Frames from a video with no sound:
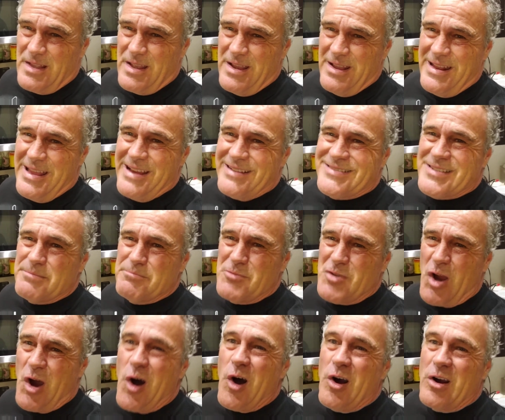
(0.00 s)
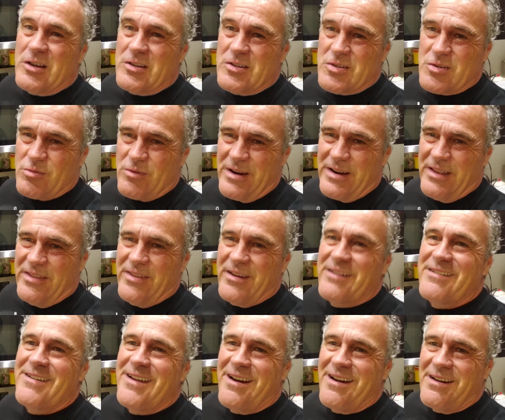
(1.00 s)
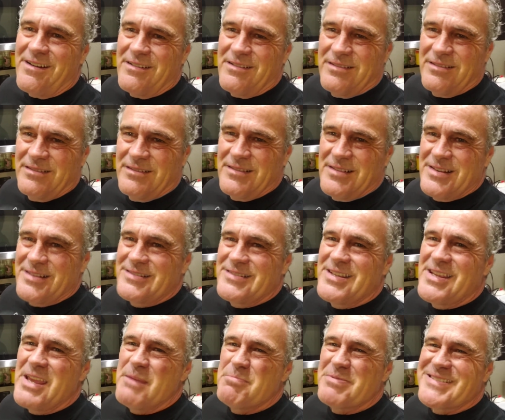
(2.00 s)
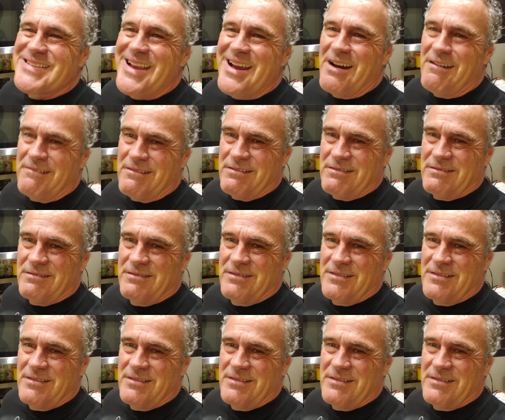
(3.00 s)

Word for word: and had some dogs run in their yard to keep us out.